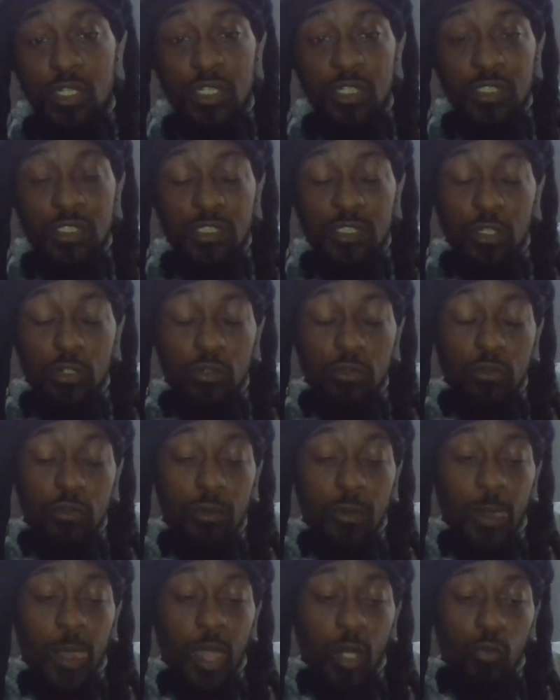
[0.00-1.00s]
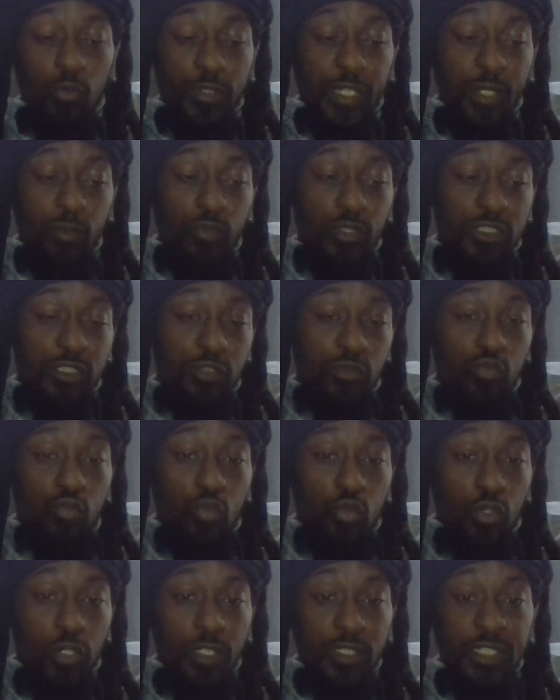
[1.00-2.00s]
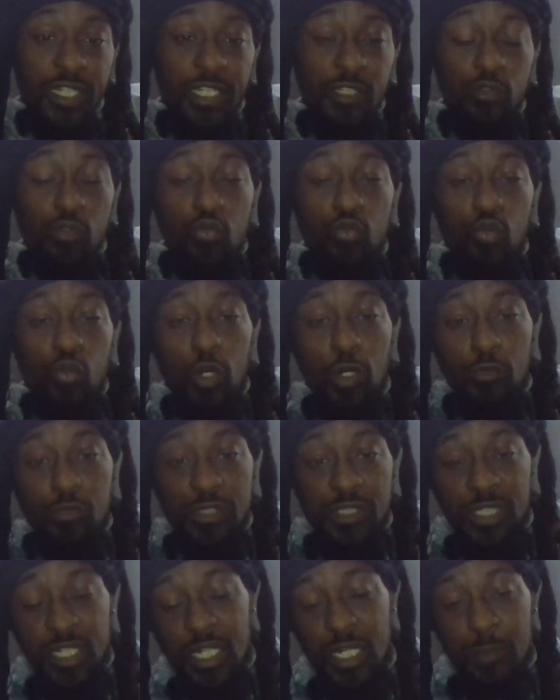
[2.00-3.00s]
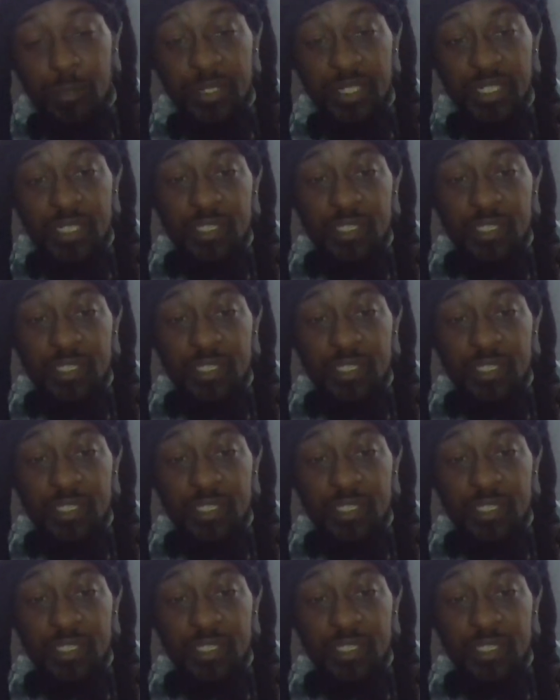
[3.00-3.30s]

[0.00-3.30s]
So when they went to war, they knew war was coming.